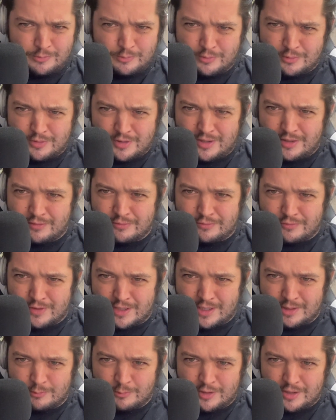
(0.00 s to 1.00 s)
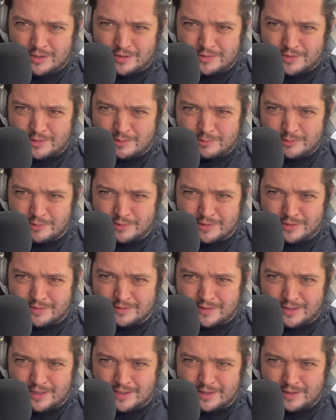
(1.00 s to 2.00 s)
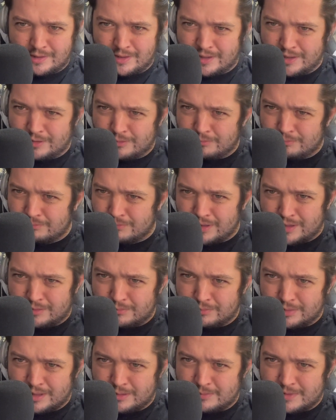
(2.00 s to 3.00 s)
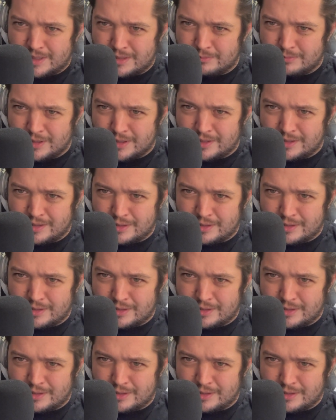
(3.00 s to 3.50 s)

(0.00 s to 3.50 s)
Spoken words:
We were all afraid. We all thought we were going to die. I don't blame anybody.